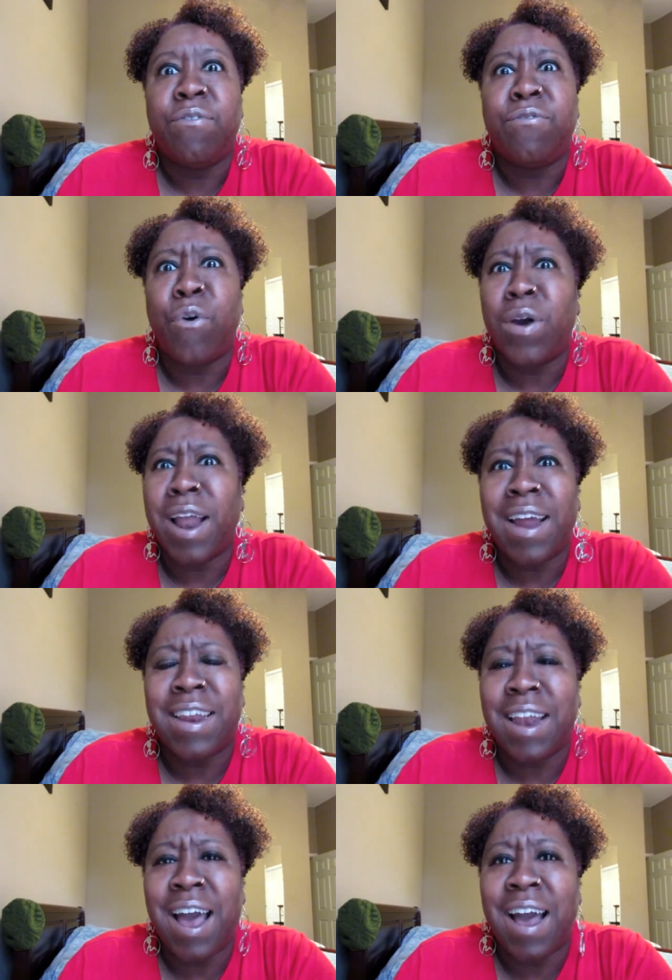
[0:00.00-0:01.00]

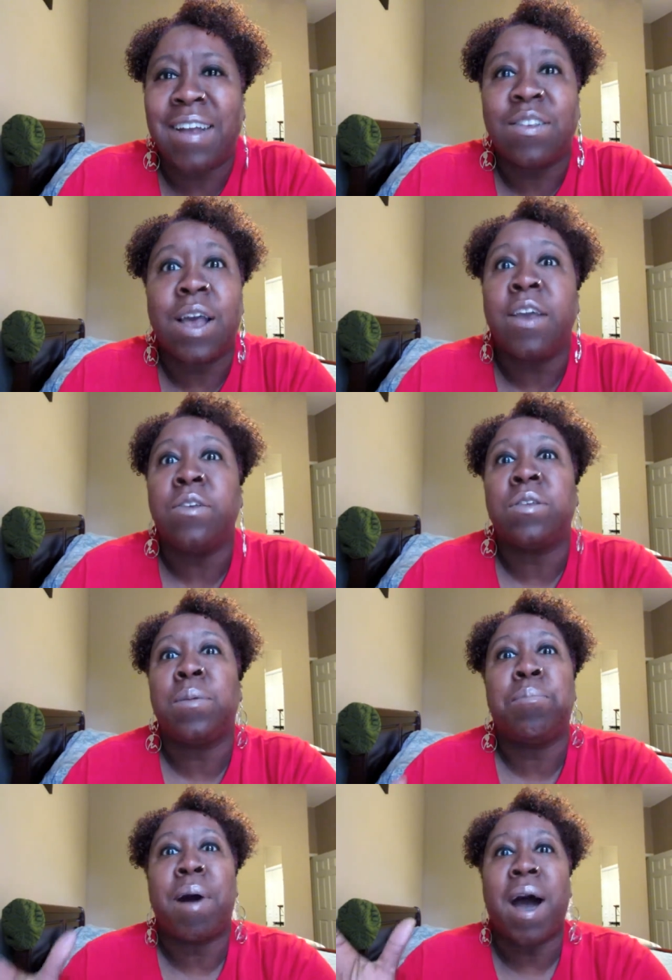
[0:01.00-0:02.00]
$4.99. So I used
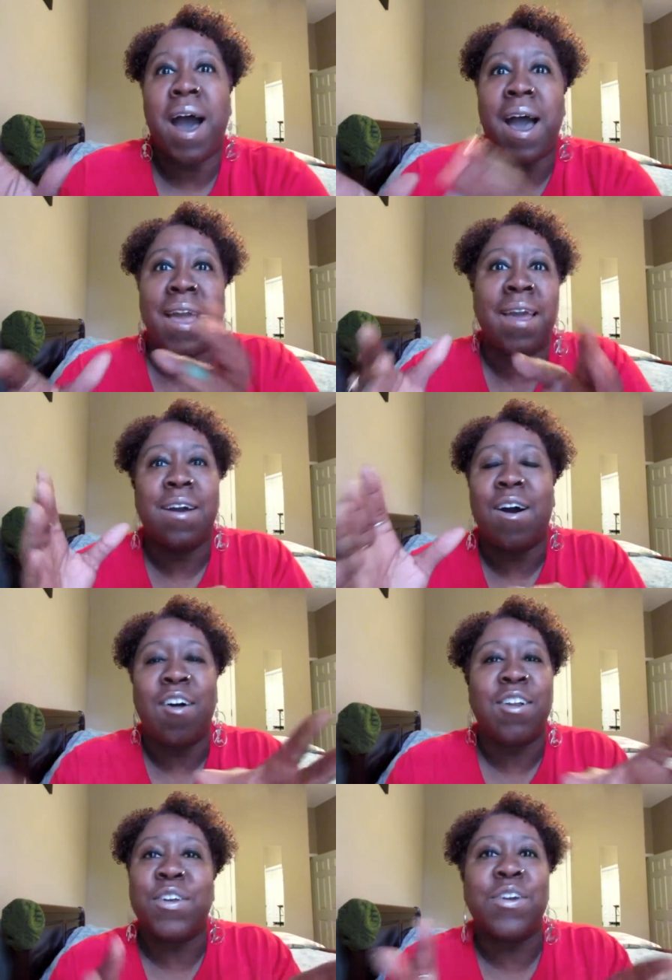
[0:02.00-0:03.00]
to buy
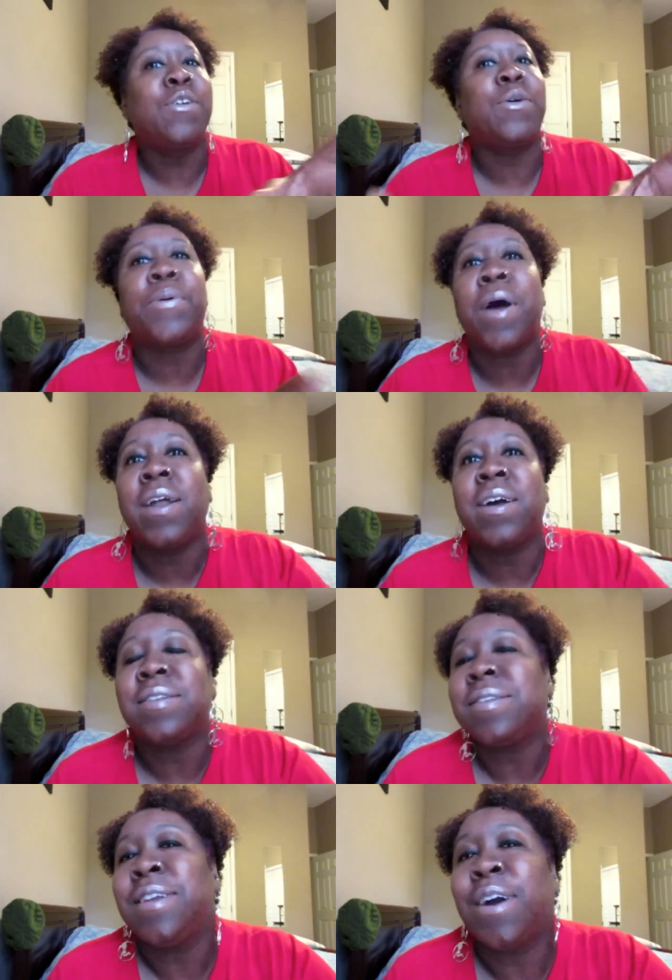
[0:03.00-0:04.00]
all of their little
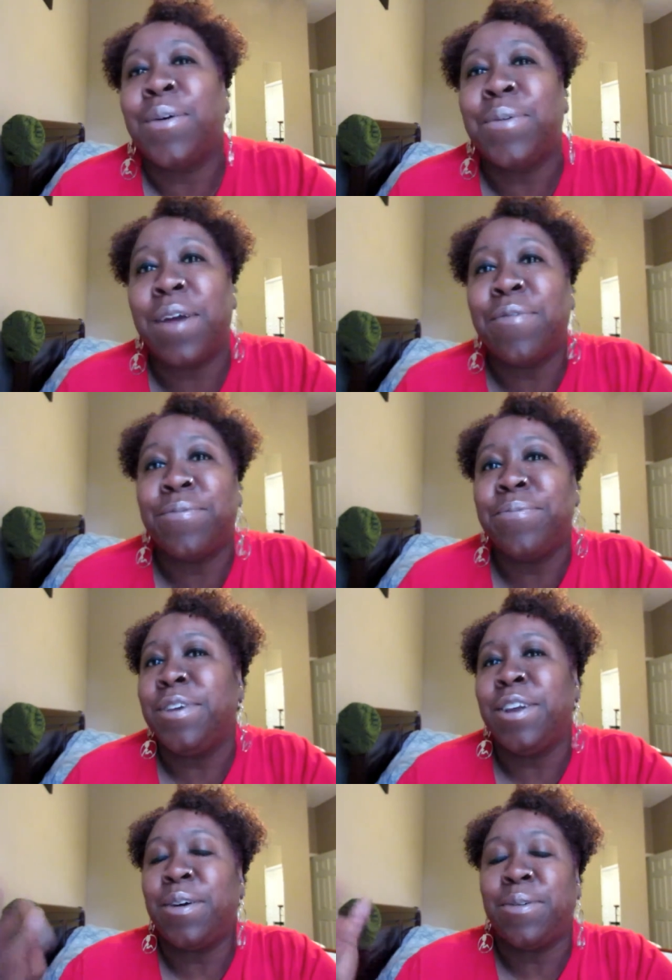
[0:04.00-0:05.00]
products, you know, when I,
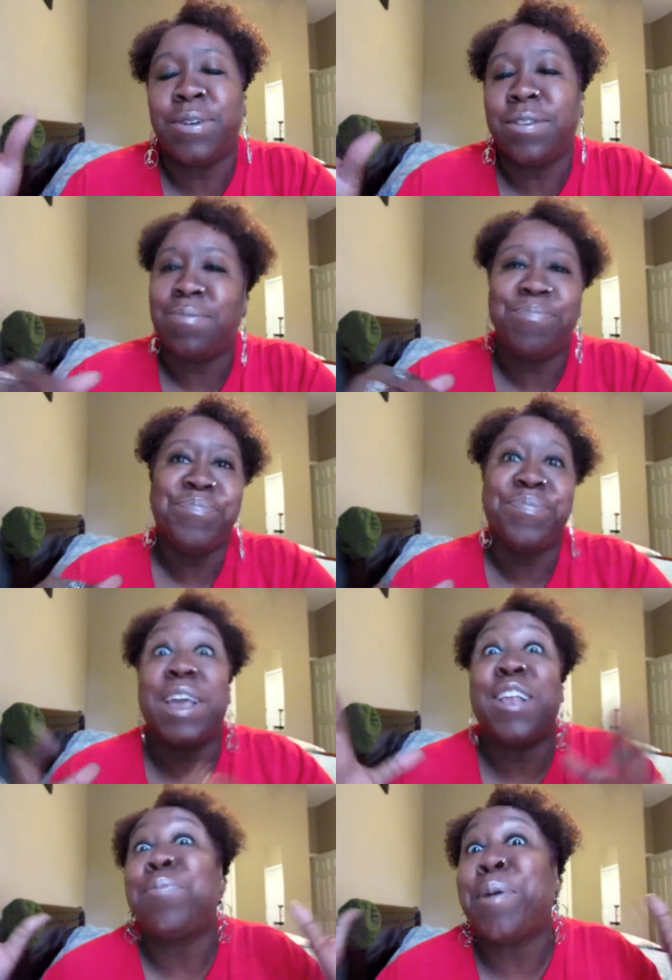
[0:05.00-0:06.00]
you know, was
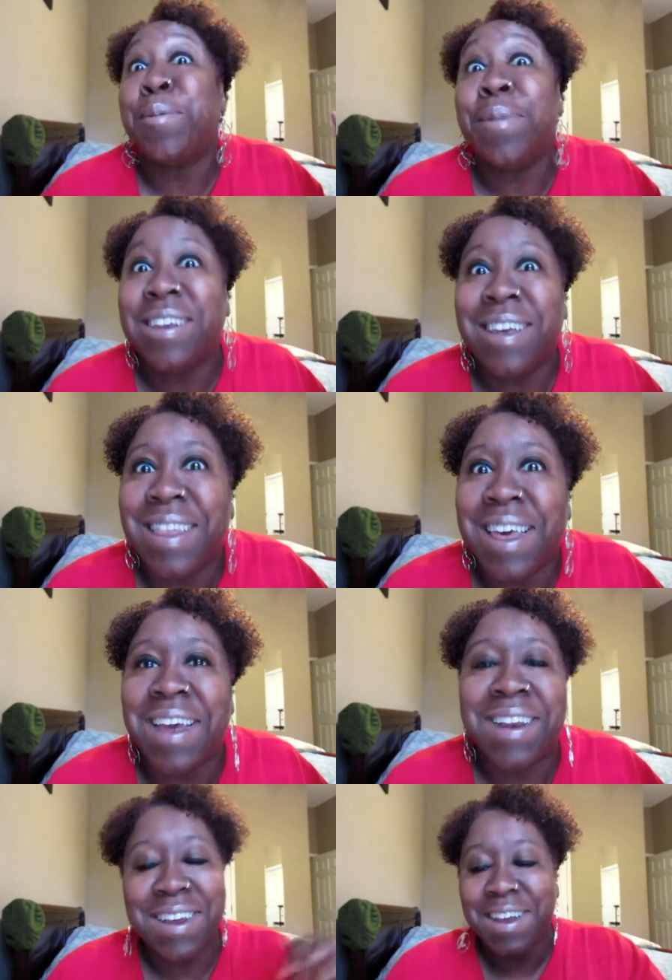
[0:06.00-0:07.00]
experimenting
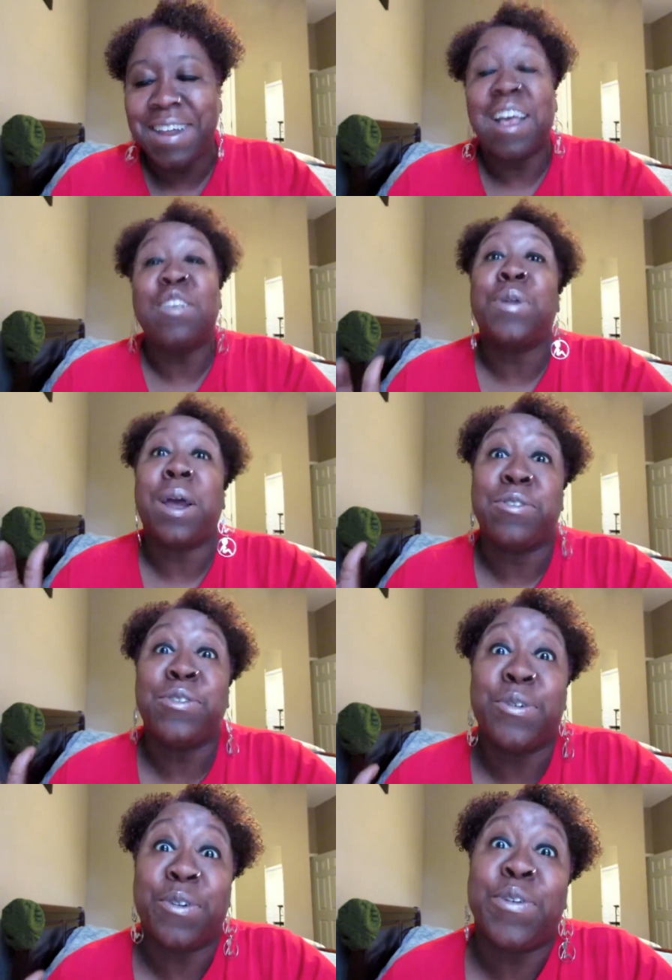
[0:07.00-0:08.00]
then. That's when I was
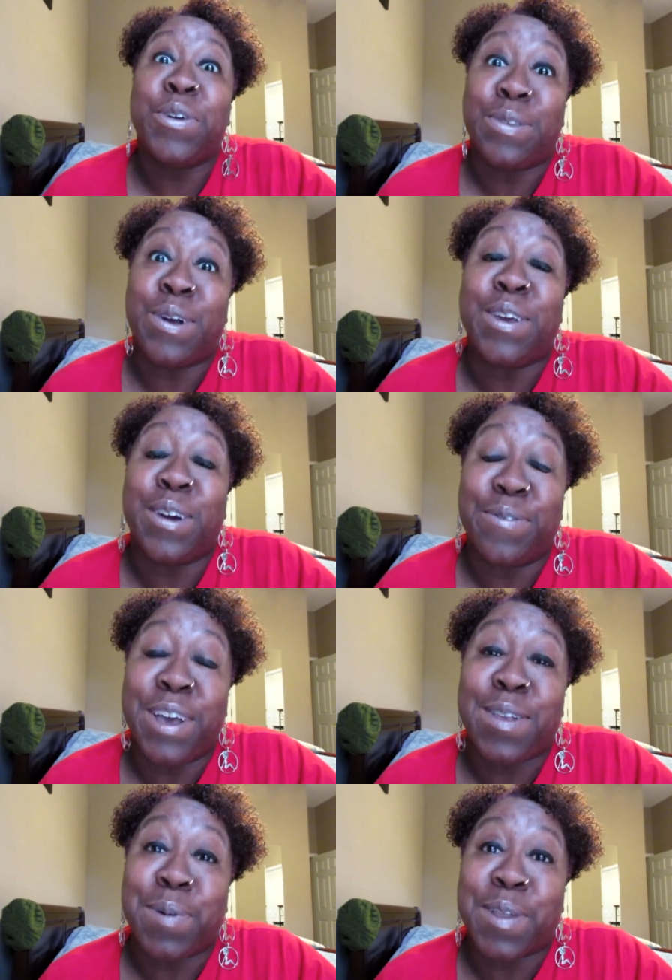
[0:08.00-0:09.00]
doing reviews only on
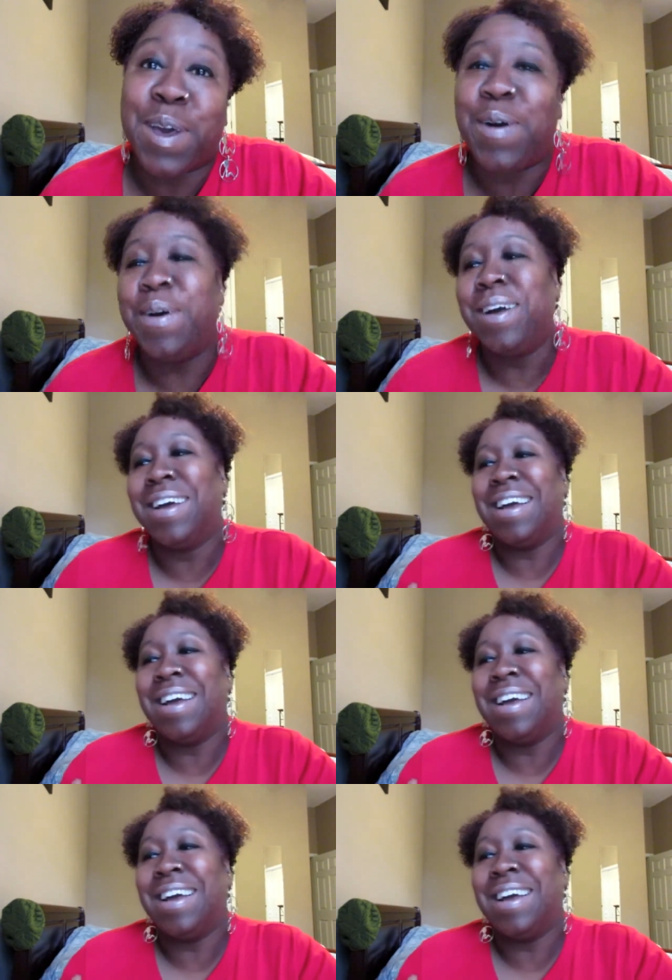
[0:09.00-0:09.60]
Facebook though.